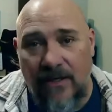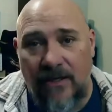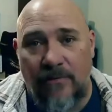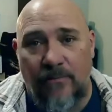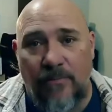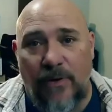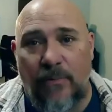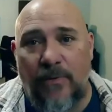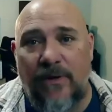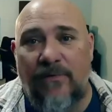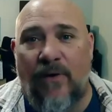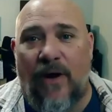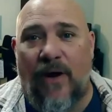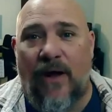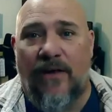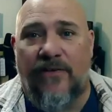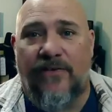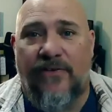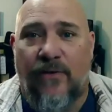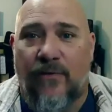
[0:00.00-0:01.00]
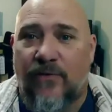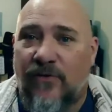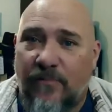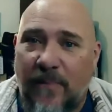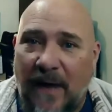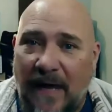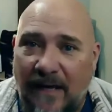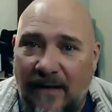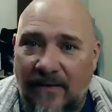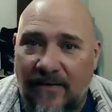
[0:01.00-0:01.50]
but we've also
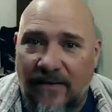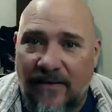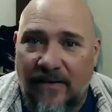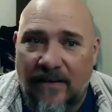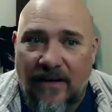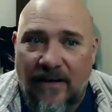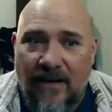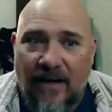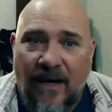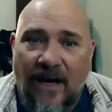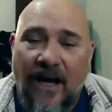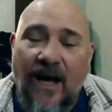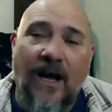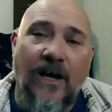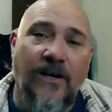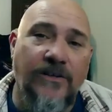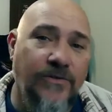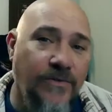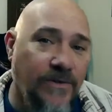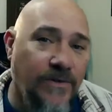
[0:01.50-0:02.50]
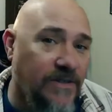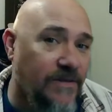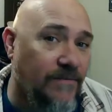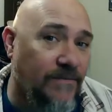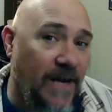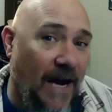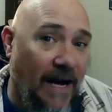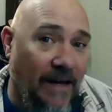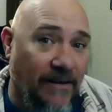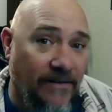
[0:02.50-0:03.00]
spent hundreds of
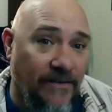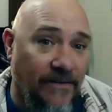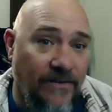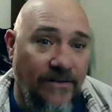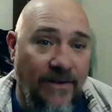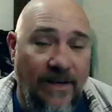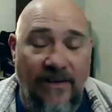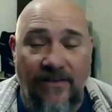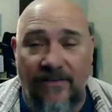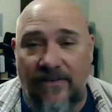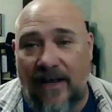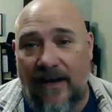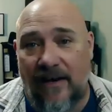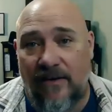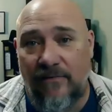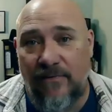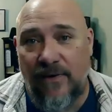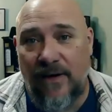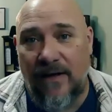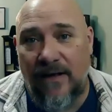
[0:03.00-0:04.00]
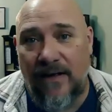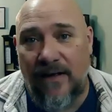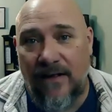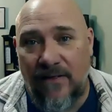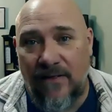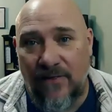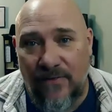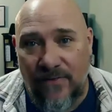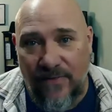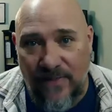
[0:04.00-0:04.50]
dollars instead of
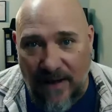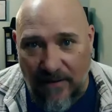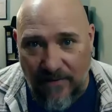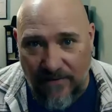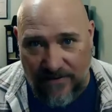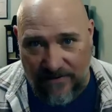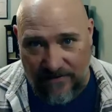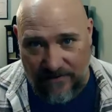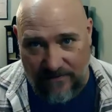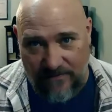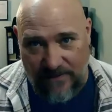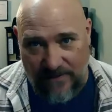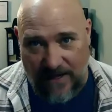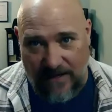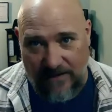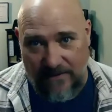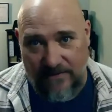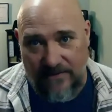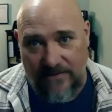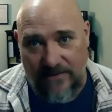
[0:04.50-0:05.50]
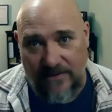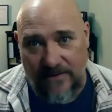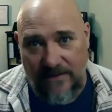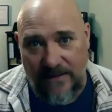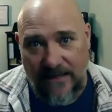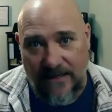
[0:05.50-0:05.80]
thousands of dollars.